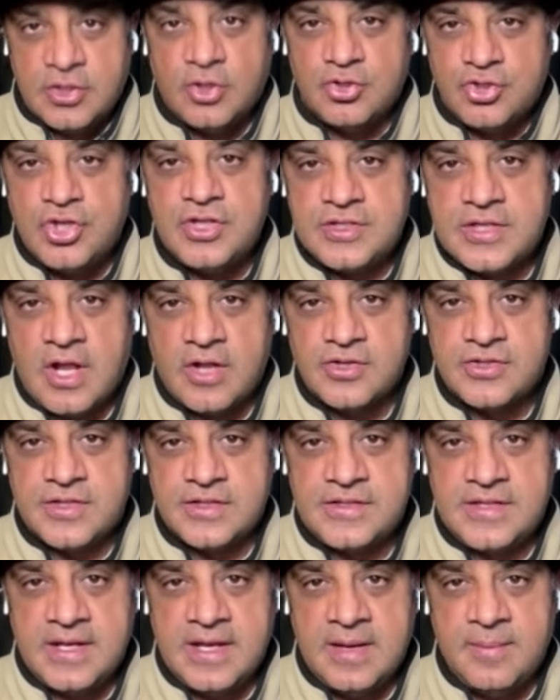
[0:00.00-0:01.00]
until she
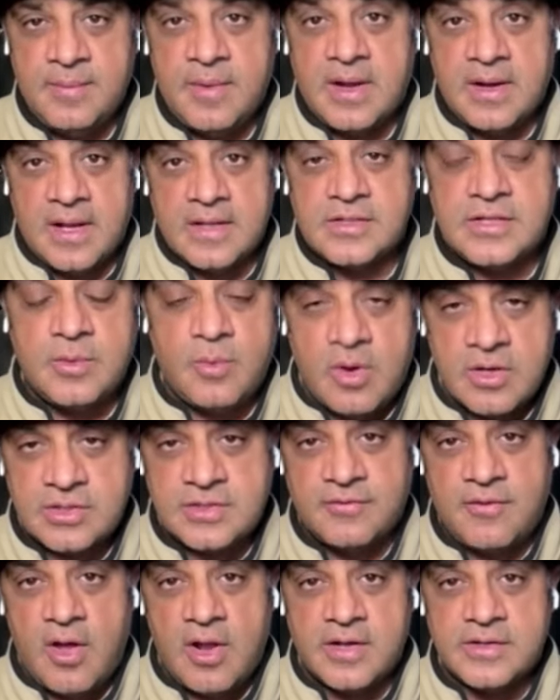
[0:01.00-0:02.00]
sells the team, unless he
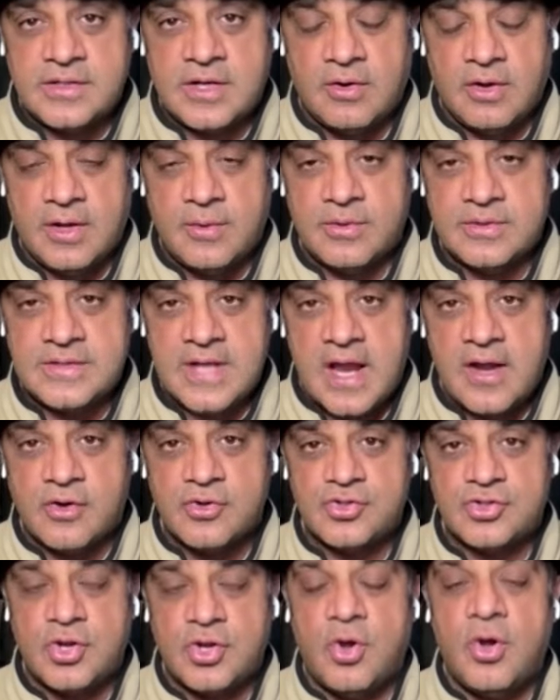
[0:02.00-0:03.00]
wants to voluntarily retire.